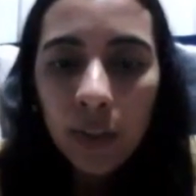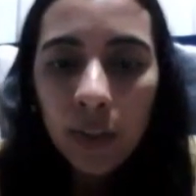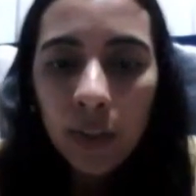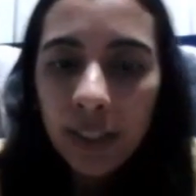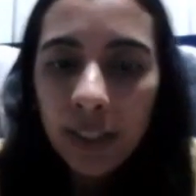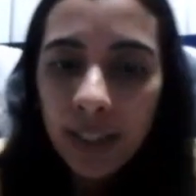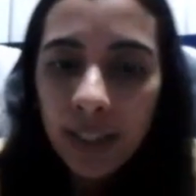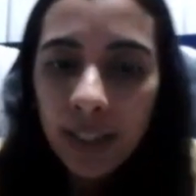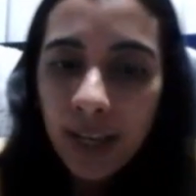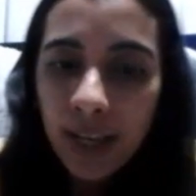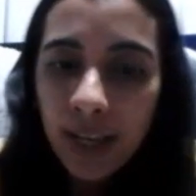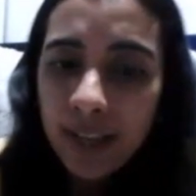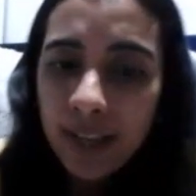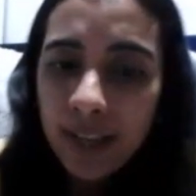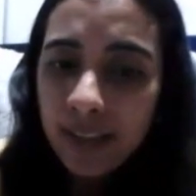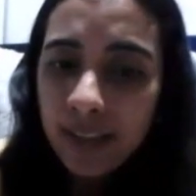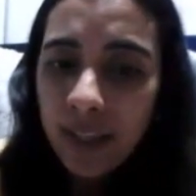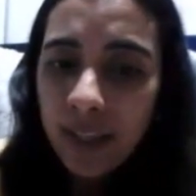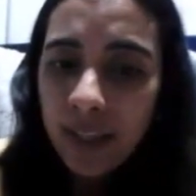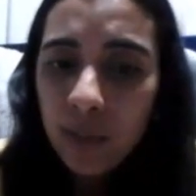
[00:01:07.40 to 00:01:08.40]
Okay,
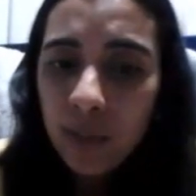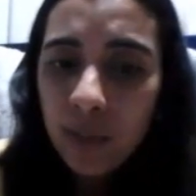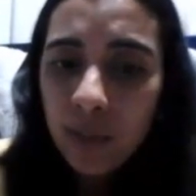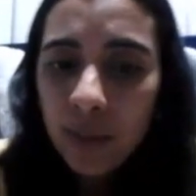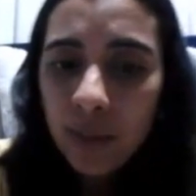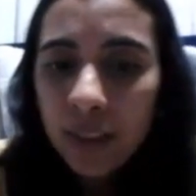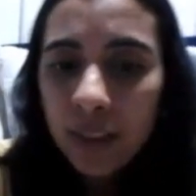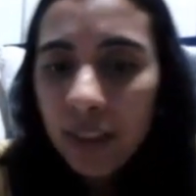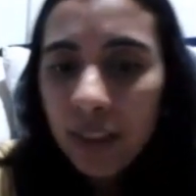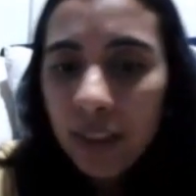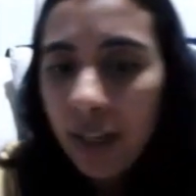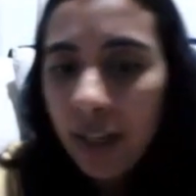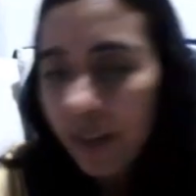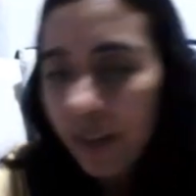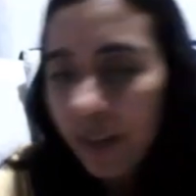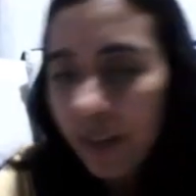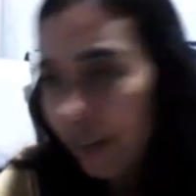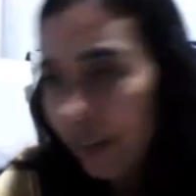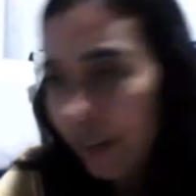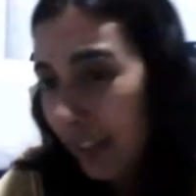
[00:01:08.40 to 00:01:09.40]
as I already
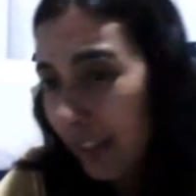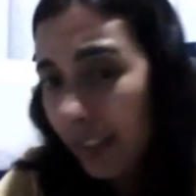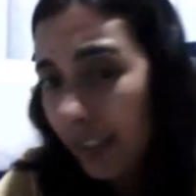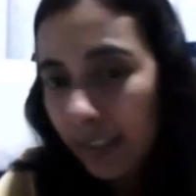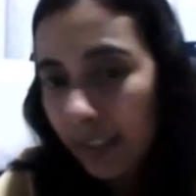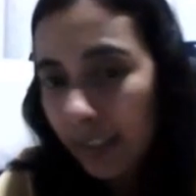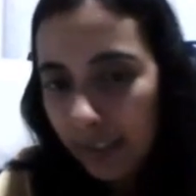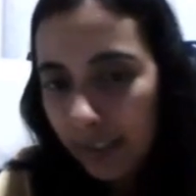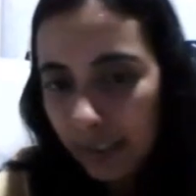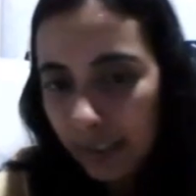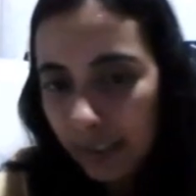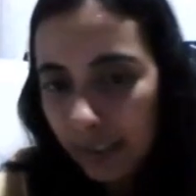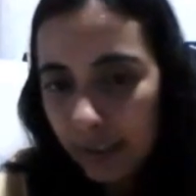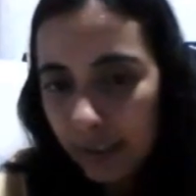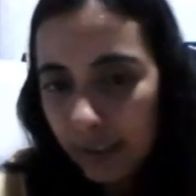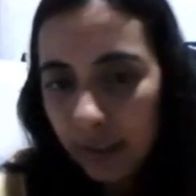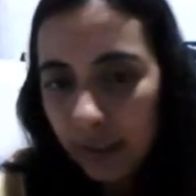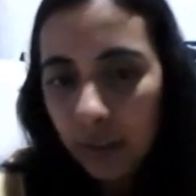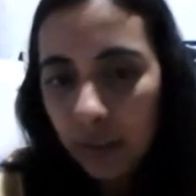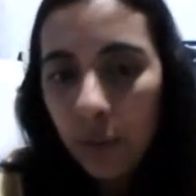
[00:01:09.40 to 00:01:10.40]
have an
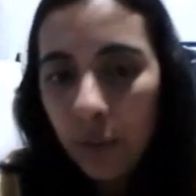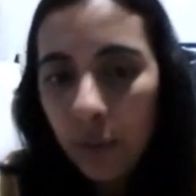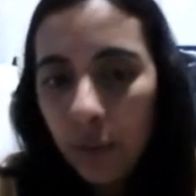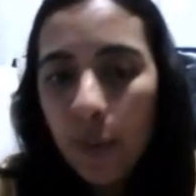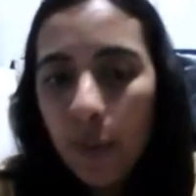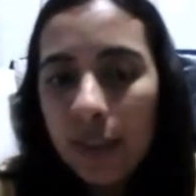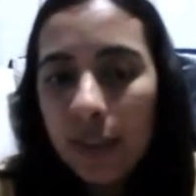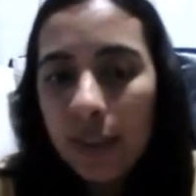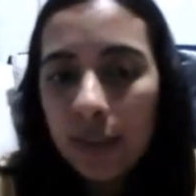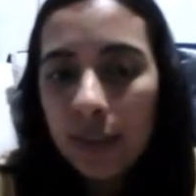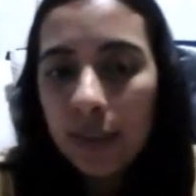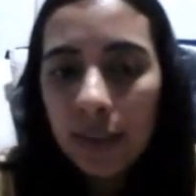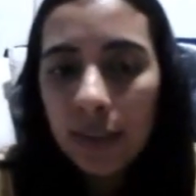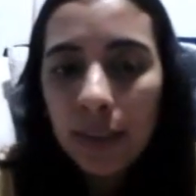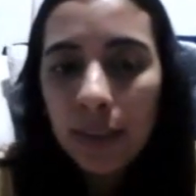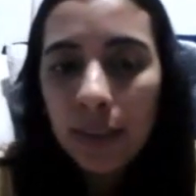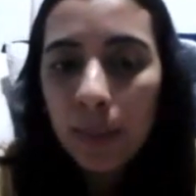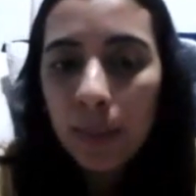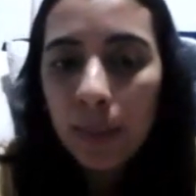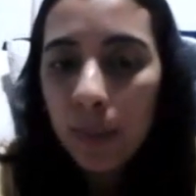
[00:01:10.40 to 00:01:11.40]
idea of what
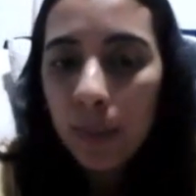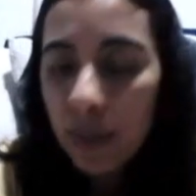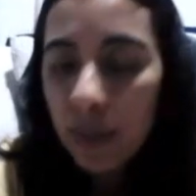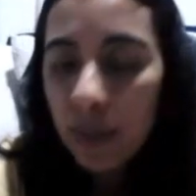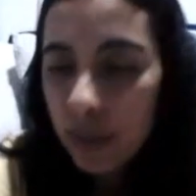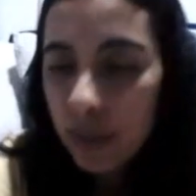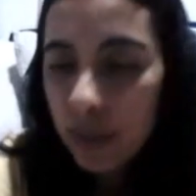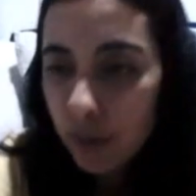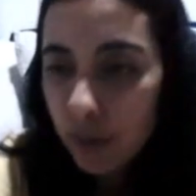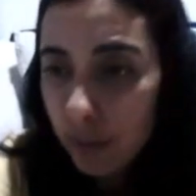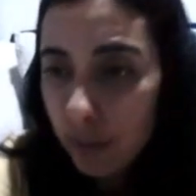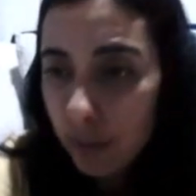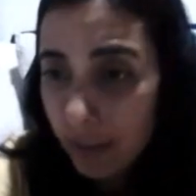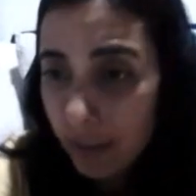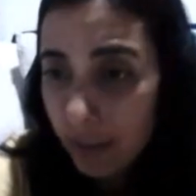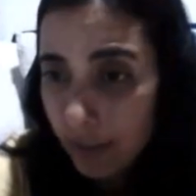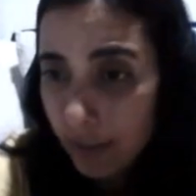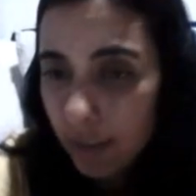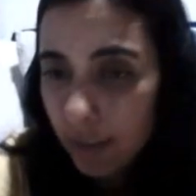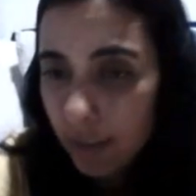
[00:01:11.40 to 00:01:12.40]
the population
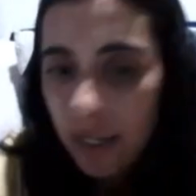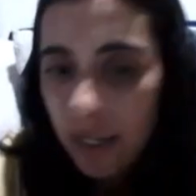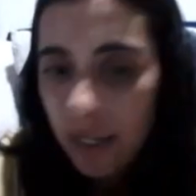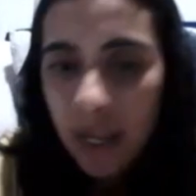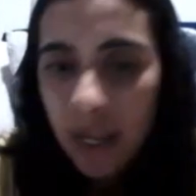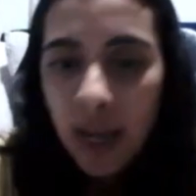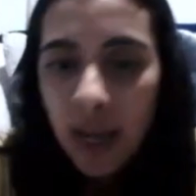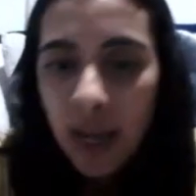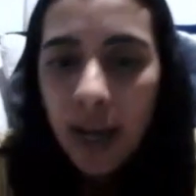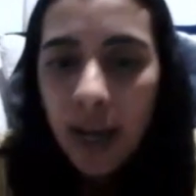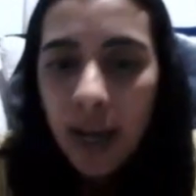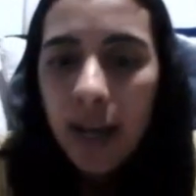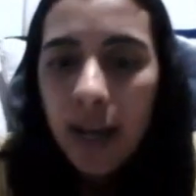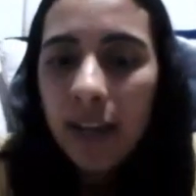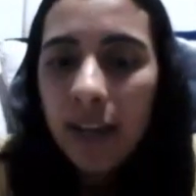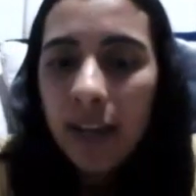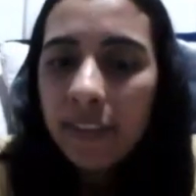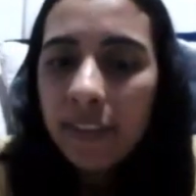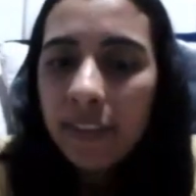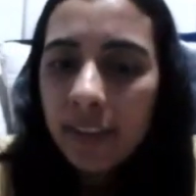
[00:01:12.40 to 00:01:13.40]
is,
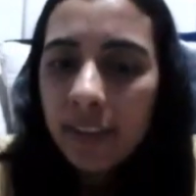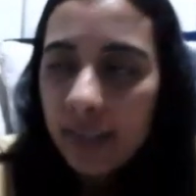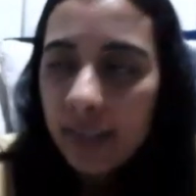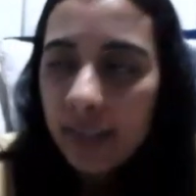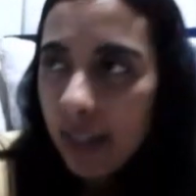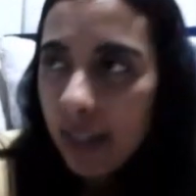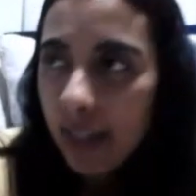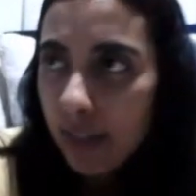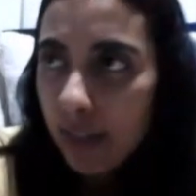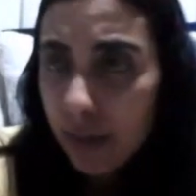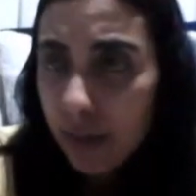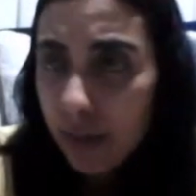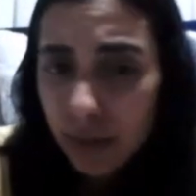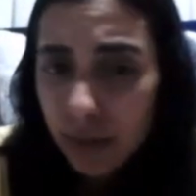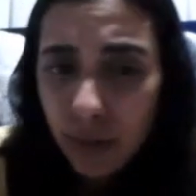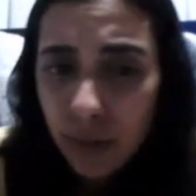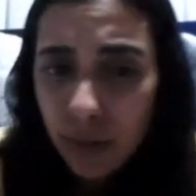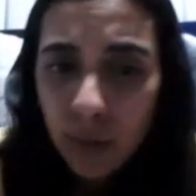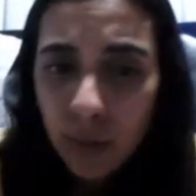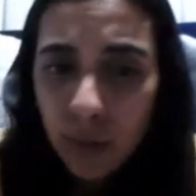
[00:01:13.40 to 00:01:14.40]
I think that
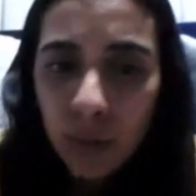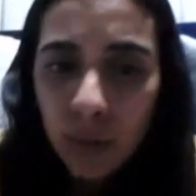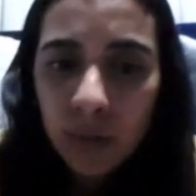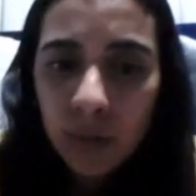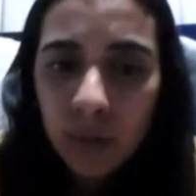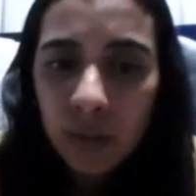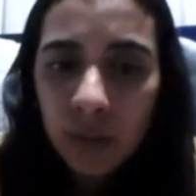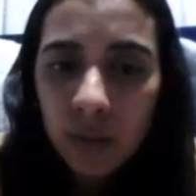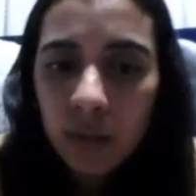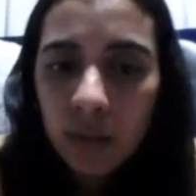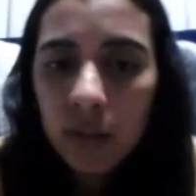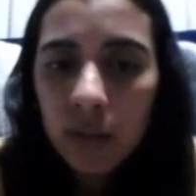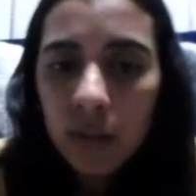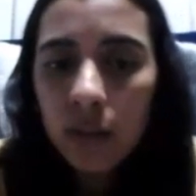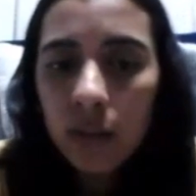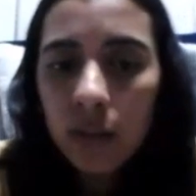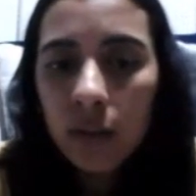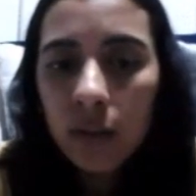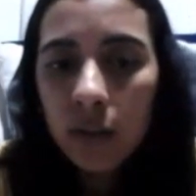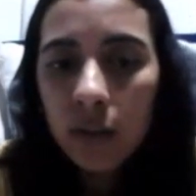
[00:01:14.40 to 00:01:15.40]
some
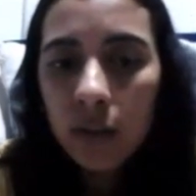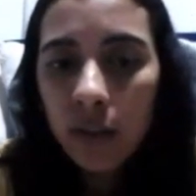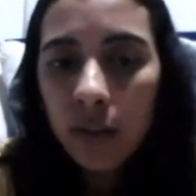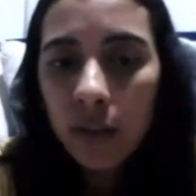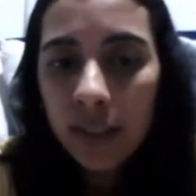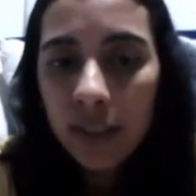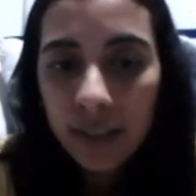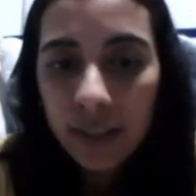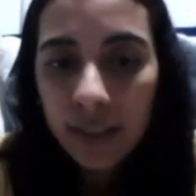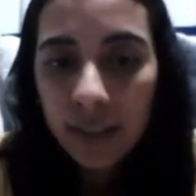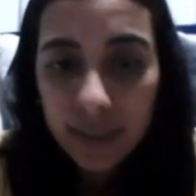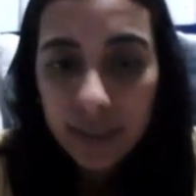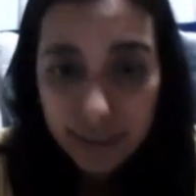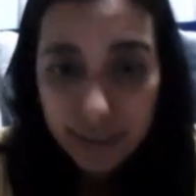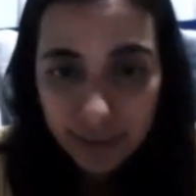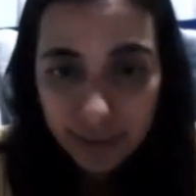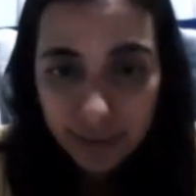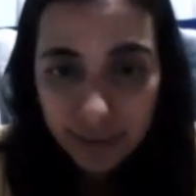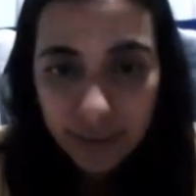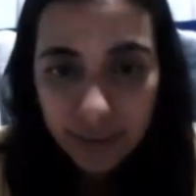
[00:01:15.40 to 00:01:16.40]

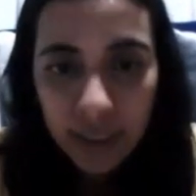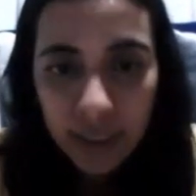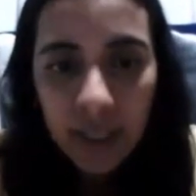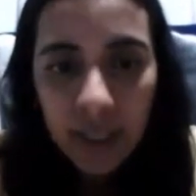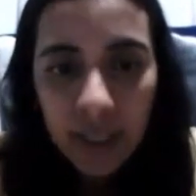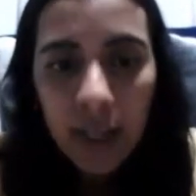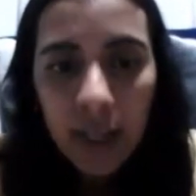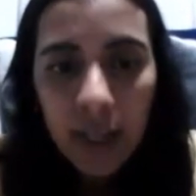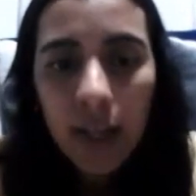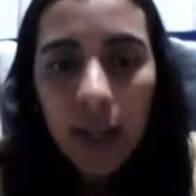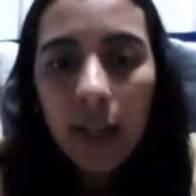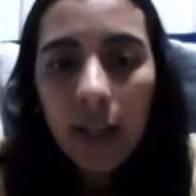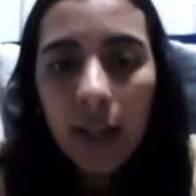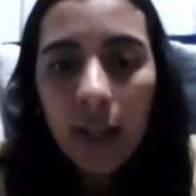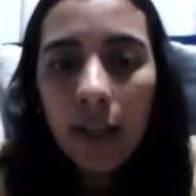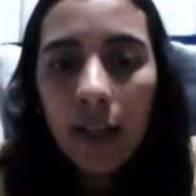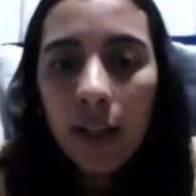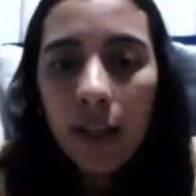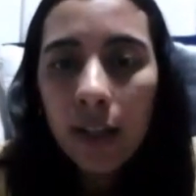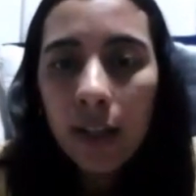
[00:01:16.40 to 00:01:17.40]
characteristics
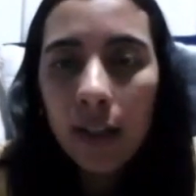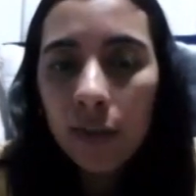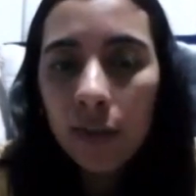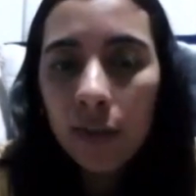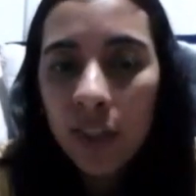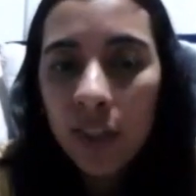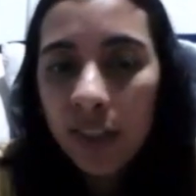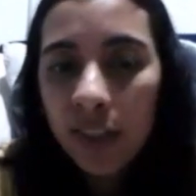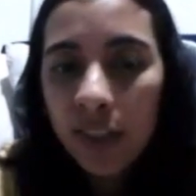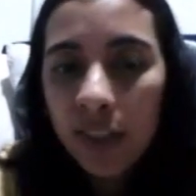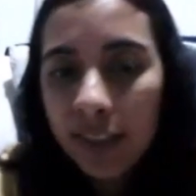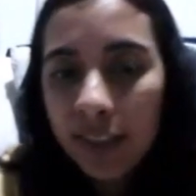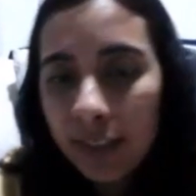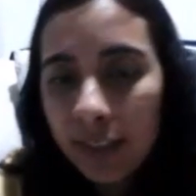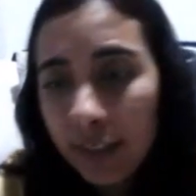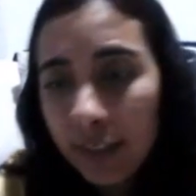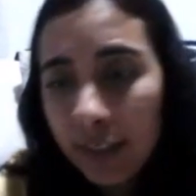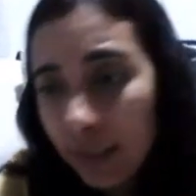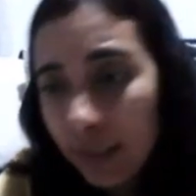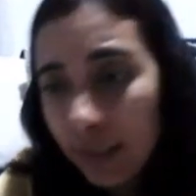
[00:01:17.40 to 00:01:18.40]

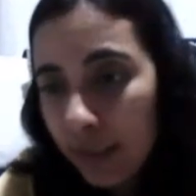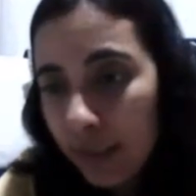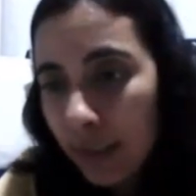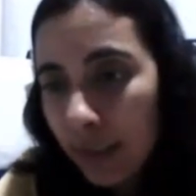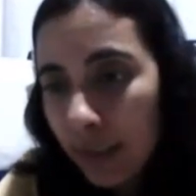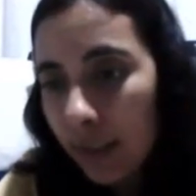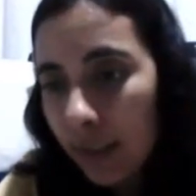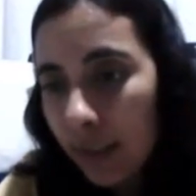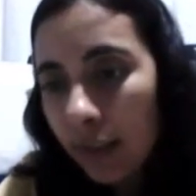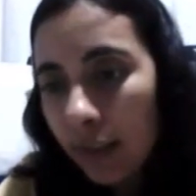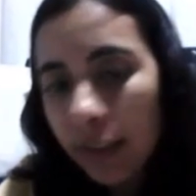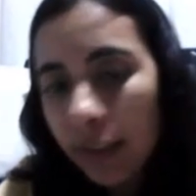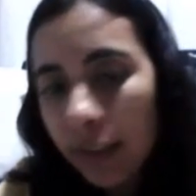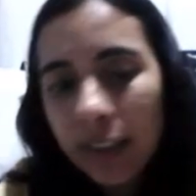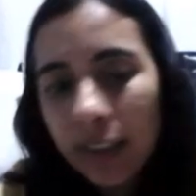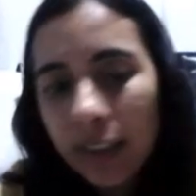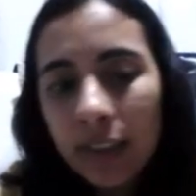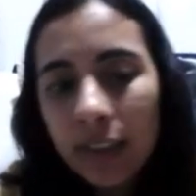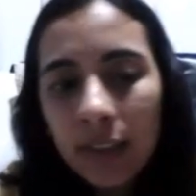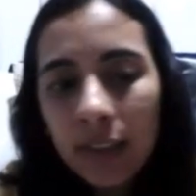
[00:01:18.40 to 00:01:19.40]
regarding these
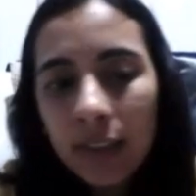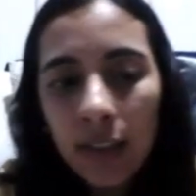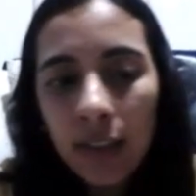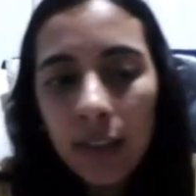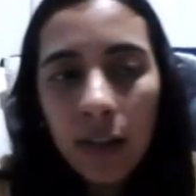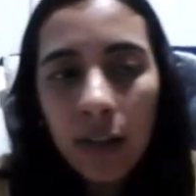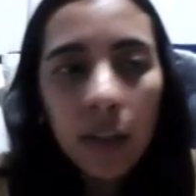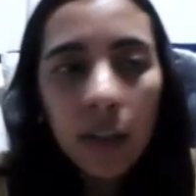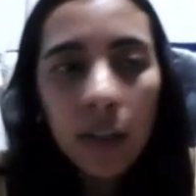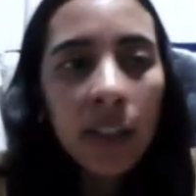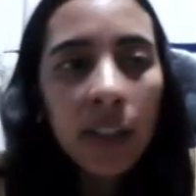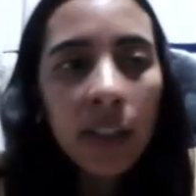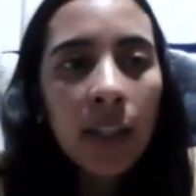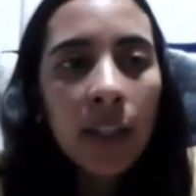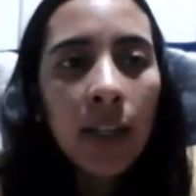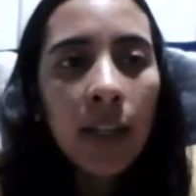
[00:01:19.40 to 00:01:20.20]
learnings are: